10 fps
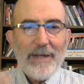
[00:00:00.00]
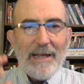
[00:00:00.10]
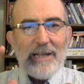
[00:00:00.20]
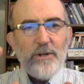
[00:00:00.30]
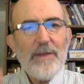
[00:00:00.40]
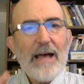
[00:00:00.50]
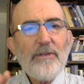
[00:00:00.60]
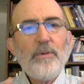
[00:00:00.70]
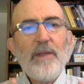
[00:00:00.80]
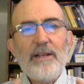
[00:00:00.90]
And do that
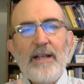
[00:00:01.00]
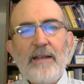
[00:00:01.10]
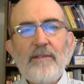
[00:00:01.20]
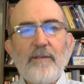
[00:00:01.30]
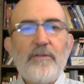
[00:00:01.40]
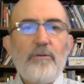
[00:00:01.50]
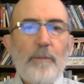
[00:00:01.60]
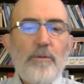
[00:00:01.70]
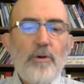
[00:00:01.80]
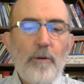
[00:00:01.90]
through the lens of
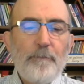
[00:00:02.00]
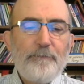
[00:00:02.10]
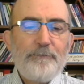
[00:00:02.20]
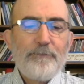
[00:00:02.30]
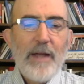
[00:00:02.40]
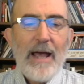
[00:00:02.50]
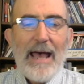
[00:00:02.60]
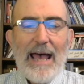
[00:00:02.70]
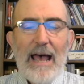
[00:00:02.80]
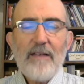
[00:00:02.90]
Scripture.
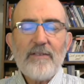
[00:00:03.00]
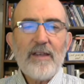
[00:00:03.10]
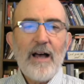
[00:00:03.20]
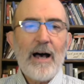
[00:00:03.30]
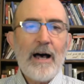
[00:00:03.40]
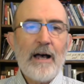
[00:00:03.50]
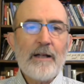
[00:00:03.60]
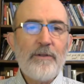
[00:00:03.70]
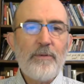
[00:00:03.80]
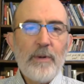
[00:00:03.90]
Ask
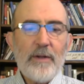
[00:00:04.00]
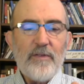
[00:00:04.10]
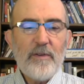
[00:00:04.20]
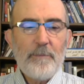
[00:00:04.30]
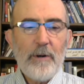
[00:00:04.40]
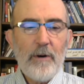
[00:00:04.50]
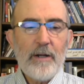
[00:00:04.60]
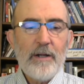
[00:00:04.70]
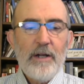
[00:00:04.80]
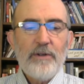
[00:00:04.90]
God through His
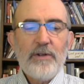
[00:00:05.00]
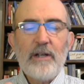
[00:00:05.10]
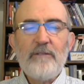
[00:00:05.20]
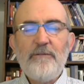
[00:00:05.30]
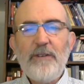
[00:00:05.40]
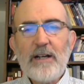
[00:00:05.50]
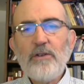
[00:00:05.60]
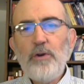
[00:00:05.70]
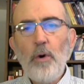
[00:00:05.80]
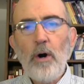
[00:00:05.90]
Spirit to convict
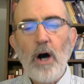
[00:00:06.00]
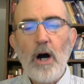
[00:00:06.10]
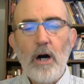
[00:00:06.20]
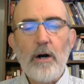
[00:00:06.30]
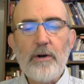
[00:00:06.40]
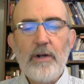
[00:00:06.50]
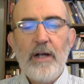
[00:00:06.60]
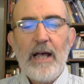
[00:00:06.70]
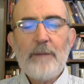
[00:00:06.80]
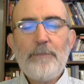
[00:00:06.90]
your heart
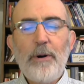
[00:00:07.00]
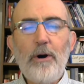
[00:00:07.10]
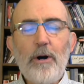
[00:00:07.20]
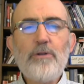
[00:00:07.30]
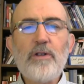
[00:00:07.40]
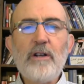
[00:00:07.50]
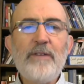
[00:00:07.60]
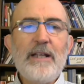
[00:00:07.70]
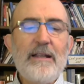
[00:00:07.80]
and purge it of any